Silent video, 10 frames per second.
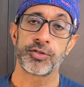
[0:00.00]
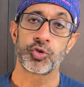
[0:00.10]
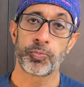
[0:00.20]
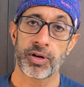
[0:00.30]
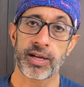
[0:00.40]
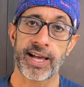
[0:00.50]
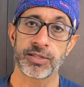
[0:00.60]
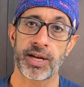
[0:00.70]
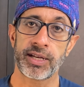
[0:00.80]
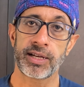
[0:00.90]

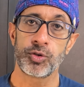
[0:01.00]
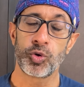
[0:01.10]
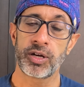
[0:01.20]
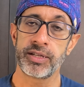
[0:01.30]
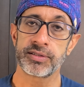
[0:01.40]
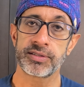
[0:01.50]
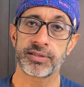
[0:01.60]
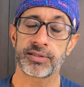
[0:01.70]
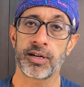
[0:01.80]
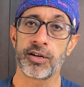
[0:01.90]
suprachiasmatic
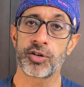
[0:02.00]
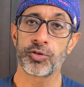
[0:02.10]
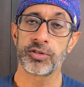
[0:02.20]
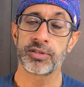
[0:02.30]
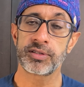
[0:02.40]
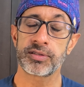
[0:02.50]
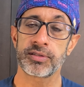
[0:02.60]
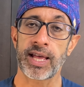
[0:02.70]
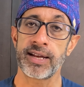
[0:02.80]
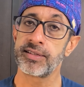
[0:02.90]
nucleus controls
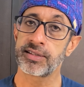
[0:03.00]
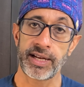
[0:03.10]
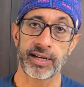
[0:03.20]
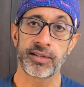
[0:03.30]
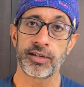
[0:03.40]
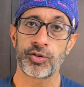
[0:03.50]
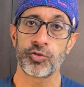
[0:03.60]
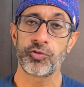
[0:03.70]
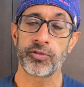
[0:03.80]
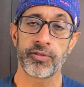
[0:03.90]
and is connected
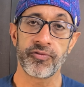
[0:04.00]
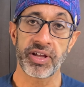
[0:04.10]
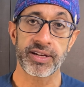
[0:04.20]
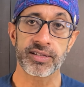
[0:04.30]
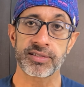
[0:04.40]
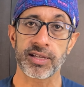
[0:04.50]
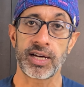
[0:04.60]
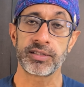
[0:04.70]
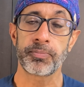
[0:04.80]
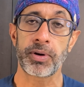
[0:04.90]
to various
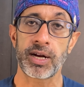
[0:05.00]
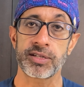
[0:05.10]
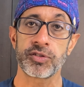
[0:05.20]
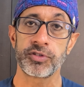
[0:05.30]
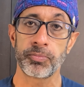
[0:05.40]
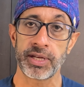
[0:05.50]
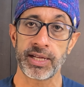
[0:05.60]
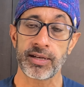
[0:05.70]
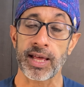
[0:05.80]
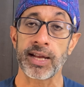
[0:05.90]
other parts of the
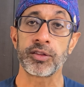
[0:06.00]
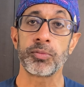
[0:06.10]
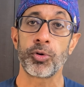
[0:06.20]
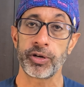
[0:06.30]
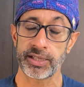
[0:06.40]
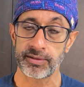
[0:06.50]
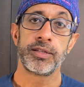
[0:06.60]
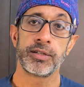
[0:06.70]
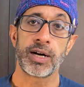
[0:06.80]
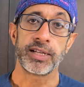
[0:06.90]
brain and the body.
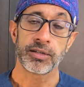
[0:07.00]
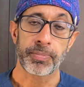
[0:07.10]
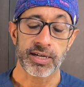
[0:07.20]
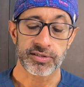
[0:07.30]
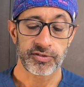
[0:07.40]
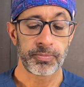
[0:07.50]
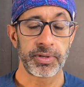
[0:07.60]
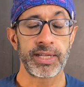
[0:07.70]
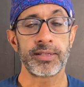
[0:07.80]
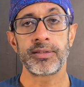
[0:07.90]
The other parts of the
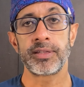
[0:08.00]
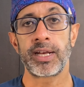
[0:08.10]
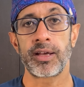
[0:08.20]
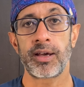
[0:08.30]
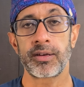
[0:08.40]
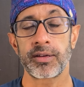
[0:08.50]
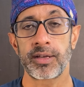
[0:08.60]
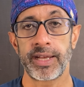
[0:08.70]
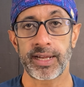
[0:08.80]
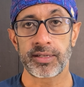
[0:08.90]
brain that are
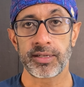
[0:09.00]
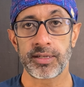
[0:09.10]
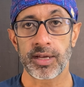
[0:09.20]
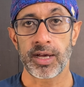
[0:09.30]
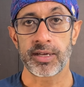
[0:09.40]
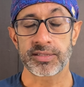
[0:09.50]
connected are